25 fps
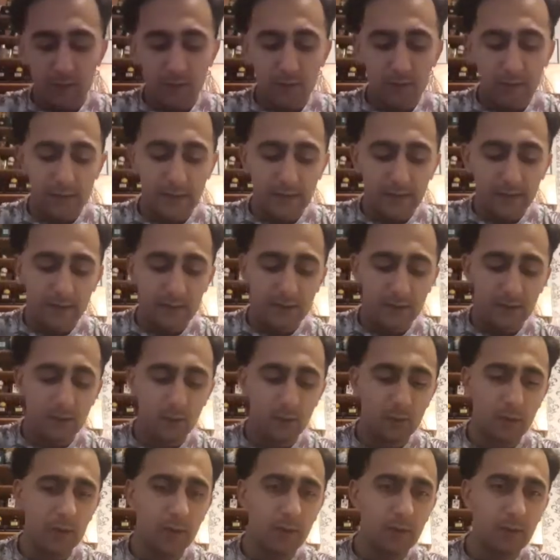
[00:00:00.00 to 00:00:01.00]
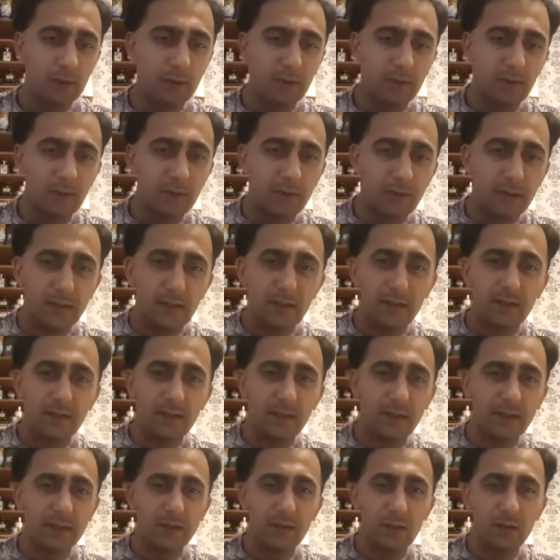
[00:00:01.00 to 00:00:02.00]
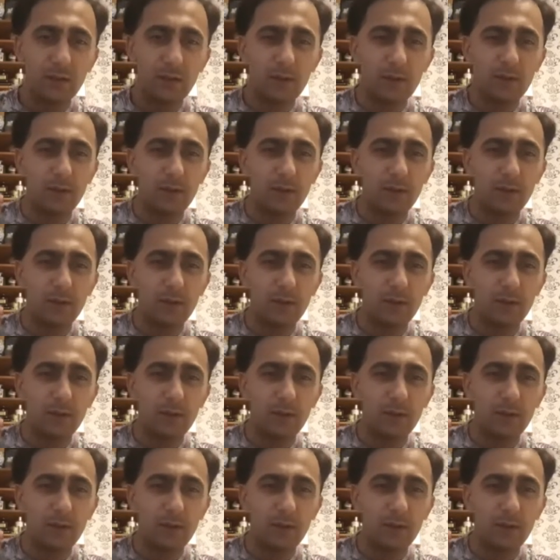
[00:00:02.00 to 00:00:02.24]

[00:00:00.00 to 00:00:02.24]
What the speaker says: you get the rose, you get the sandalwood.